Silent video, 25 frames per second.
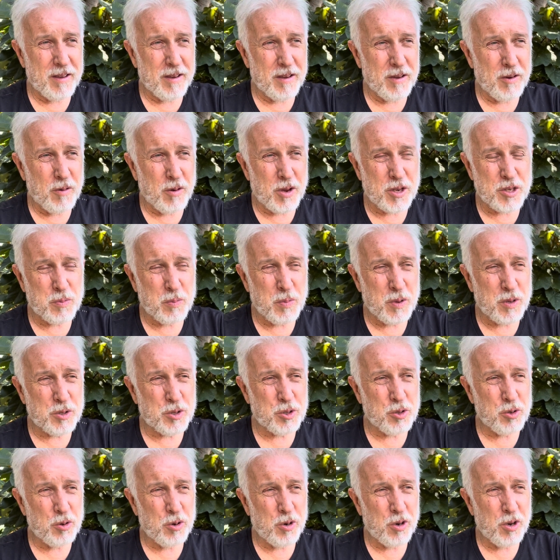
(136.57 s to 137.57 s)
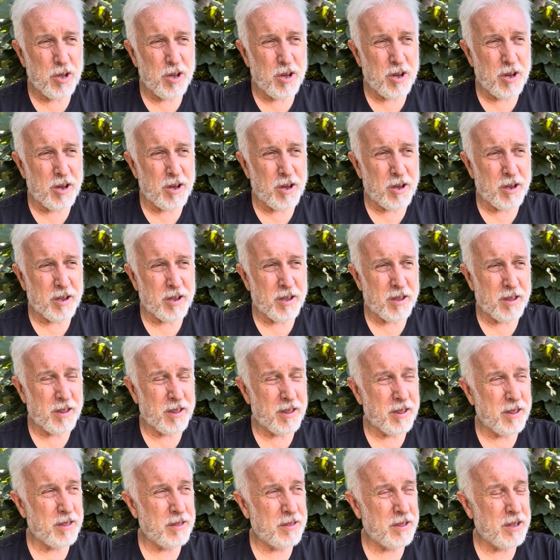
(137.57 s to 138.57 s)
I spent so long
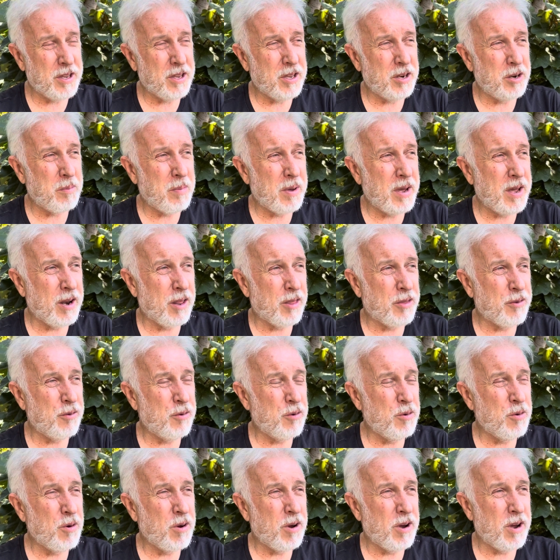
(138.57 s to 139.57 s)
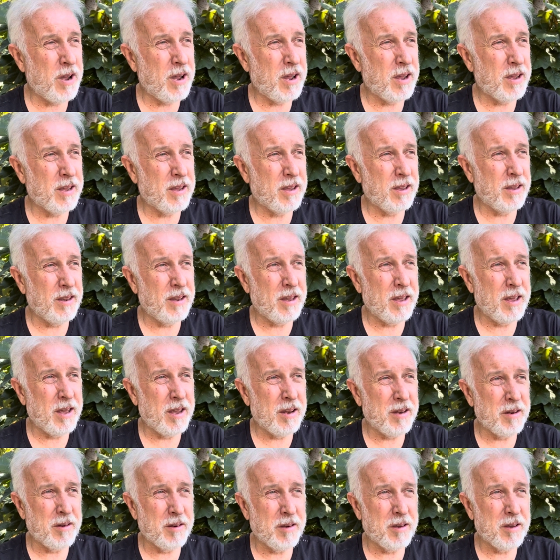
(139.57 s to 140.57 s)
thinking about a through hike and
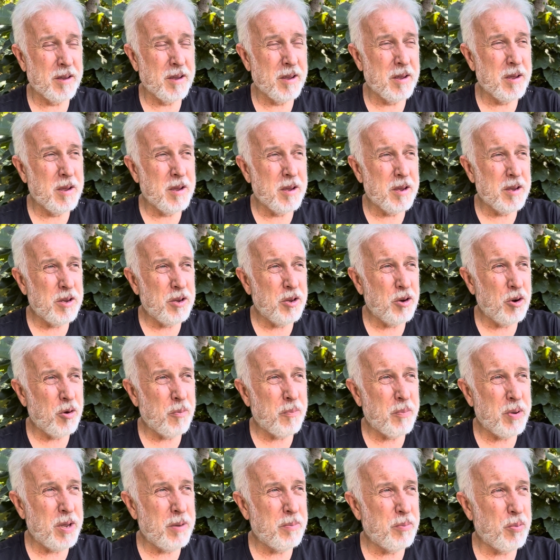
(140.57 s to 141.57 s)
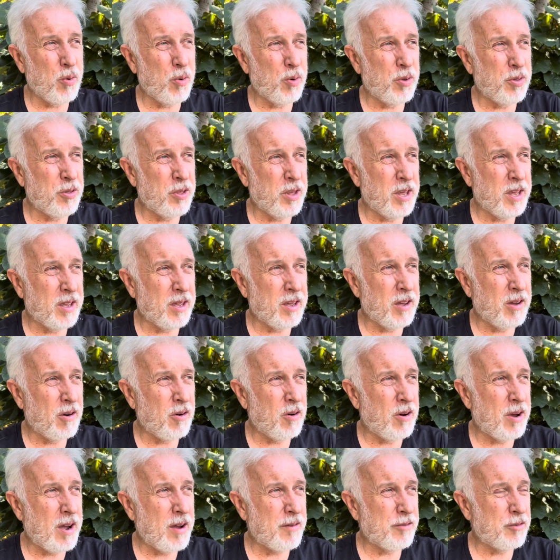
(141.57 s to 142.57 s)
that, and people would think,
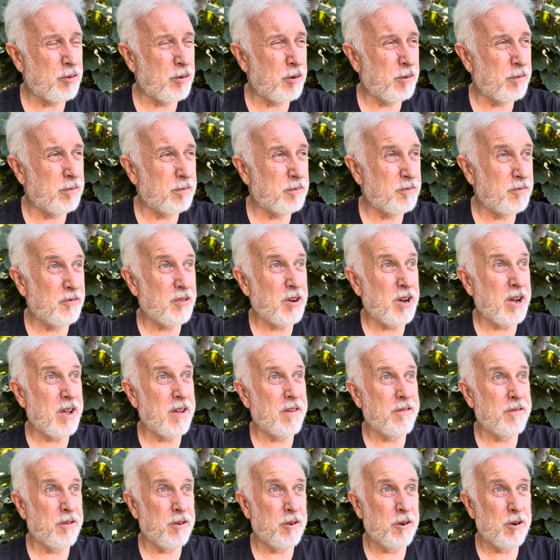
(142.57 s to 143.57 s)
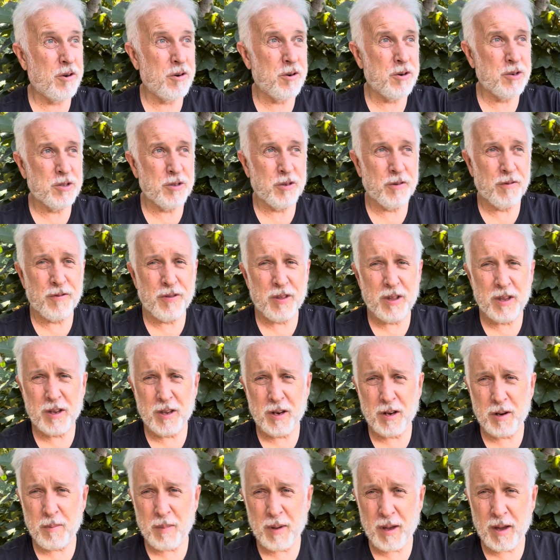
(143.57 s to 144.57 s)
oh, after 5 years of
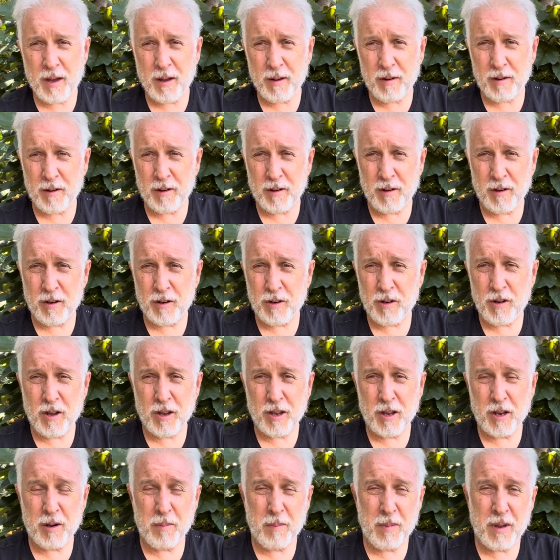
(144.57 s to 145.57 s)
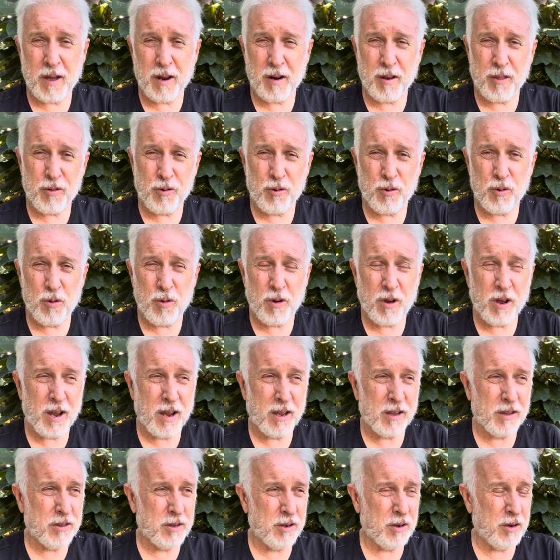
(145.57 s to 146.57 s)
thinking about and talking about a through
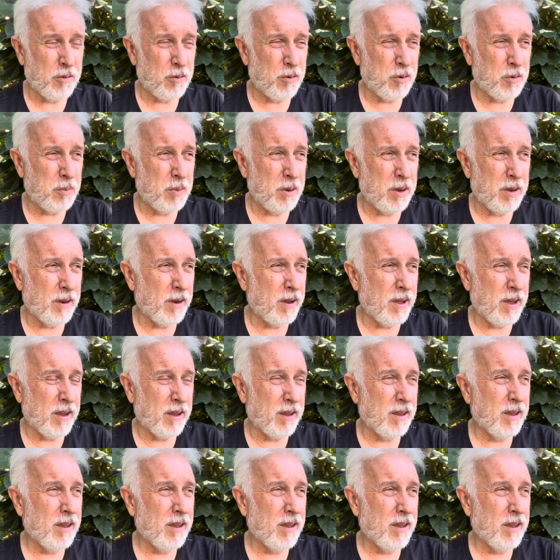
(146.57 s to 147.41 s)
hike, that it would be like